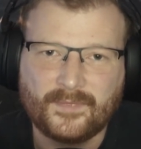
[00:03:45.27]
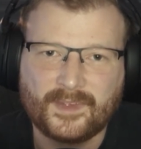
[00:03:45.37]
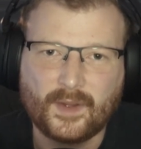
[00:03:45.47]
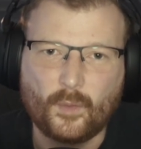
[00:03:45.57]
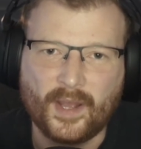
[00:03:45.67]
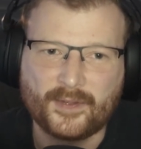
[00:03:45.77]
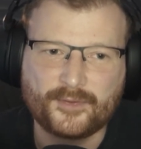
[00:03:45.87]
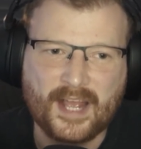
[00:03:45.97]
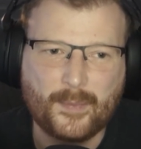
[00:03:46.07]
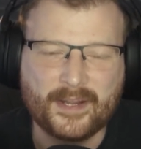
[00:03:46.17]
why this was
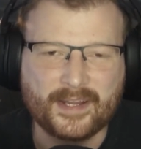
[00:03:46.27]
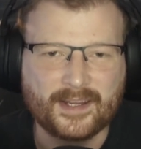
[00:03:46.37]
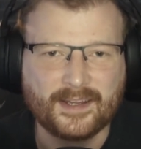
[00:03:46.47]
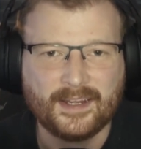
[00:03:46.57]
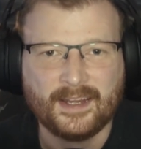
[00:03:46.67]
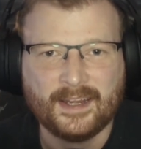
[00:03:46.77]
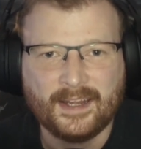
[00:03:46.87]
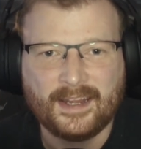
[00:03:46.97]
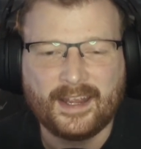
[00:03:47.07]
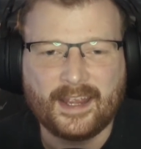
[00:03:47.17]
happening
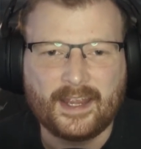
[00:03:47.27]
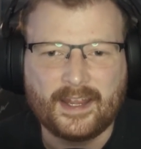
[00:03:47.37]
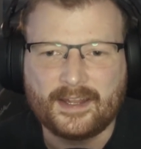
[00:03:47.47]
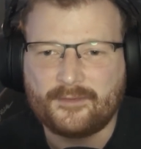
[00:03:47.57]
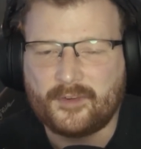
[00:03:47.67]
for